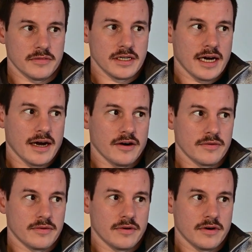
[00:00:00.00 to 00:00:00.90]
But
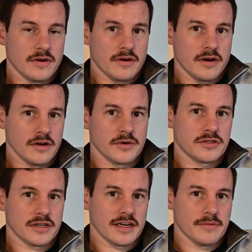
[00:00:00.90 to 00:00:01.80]
now I always
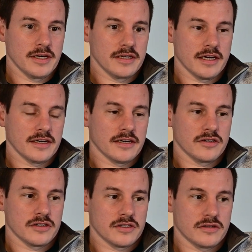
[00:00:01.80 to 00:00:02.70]
try and get them in, and I
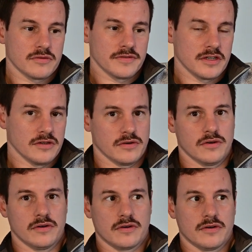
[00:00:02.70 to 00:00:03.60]
just sort of ignore